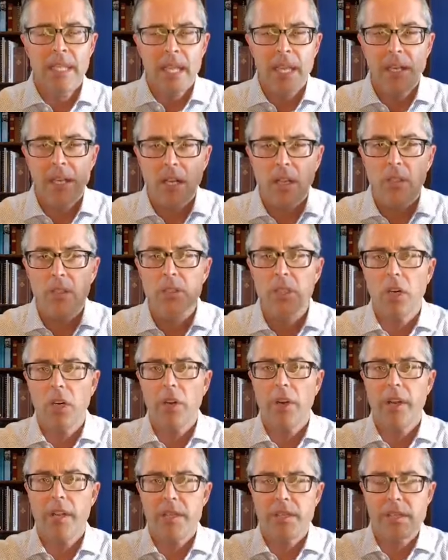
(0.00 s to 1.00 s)
in a
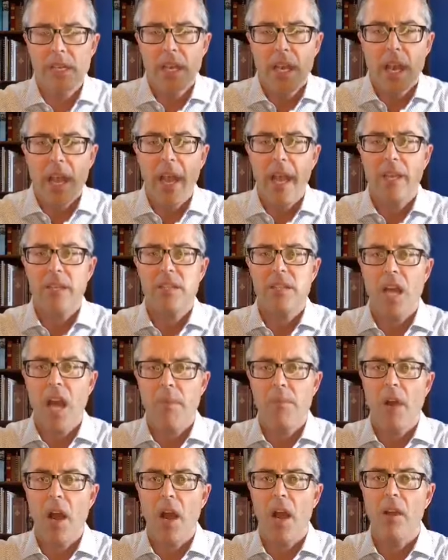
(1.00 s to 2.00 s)
glorious end
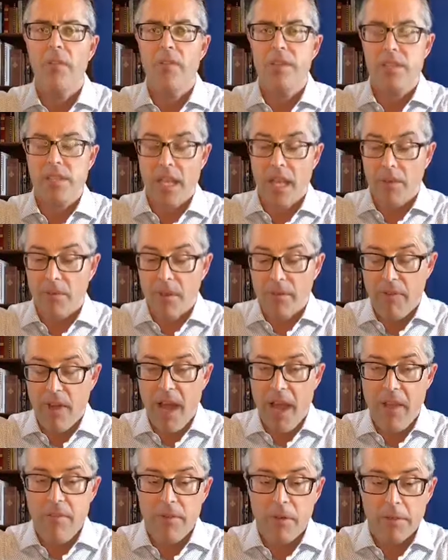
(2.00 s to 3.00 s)
time harvest and
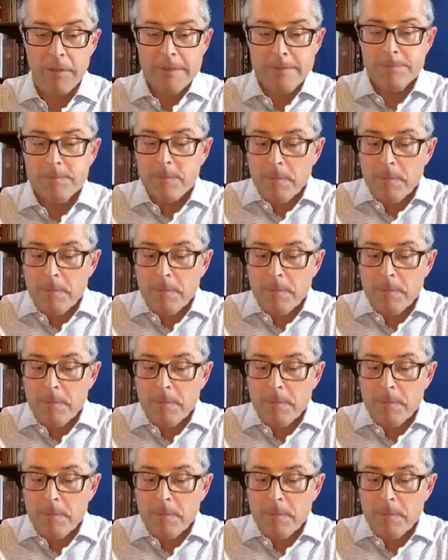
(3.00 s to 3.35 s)
revival